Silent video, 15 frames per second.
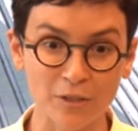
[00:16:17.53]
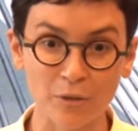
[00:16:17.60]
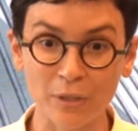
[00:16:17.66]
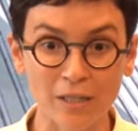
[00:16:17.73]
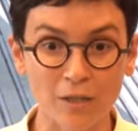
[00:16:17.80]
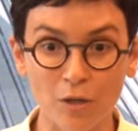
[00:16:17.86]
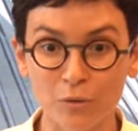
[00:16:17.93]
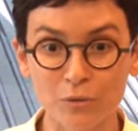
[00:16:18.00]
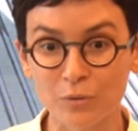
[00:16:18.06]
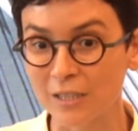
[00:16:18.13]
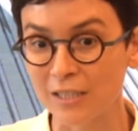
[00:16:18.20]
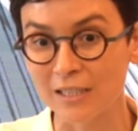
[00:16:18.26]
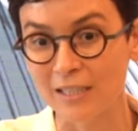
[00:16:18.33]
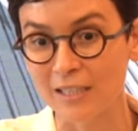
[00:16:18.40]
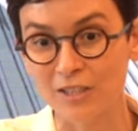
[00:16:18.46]
You can go to
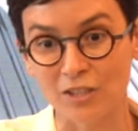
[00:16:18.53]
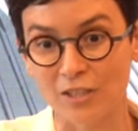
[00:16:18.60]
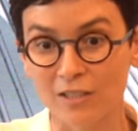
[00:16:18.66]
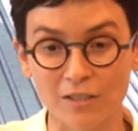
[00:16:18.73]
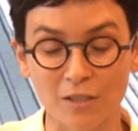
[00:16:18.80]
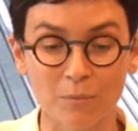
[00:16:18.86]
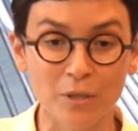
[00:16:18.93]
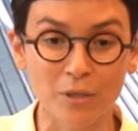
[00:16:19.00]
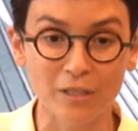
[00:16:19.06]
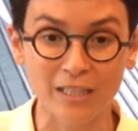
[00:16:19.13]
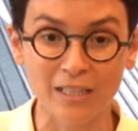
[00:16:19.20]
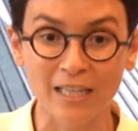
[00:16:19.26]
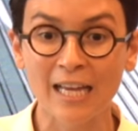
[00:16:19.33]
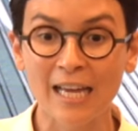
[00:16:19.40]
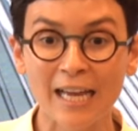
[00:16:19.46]
an indigenous
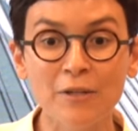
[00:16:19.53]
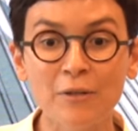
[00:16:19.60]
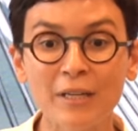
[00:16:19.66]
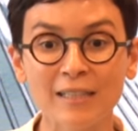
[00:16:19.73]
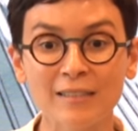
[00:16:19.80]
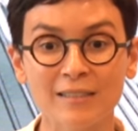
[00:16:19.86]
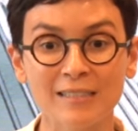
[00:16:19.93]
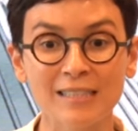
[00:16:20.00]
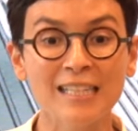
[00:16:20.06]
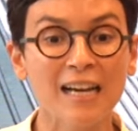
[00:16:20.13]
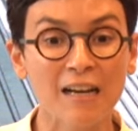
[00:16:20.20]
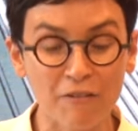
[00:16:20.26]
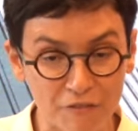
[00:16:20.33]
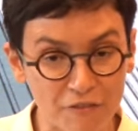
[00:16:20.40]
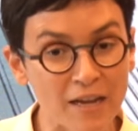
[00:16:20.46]
community and you can see
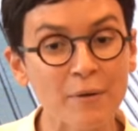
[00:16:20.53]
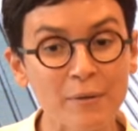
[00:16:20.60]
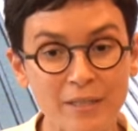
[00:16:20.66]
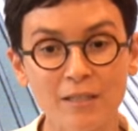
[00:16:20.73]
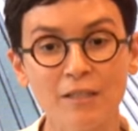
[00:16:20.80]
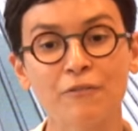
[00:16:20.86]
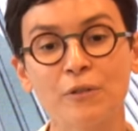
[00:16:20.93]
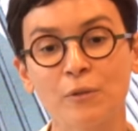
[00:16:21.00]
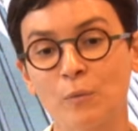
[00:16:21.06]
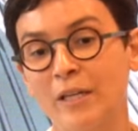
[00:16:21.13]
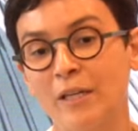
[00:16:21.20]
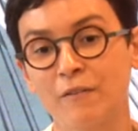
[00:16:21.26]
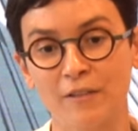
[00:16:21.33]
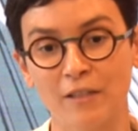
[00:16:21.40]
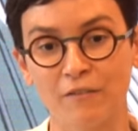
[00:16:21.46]
a very different
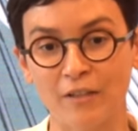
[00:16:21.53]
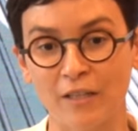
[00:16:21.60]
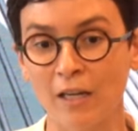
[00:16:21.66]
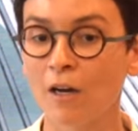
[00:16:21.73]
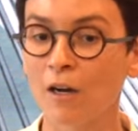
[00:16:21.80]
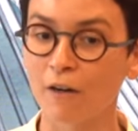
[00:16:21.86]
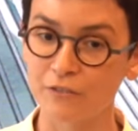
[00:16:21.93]
way of living,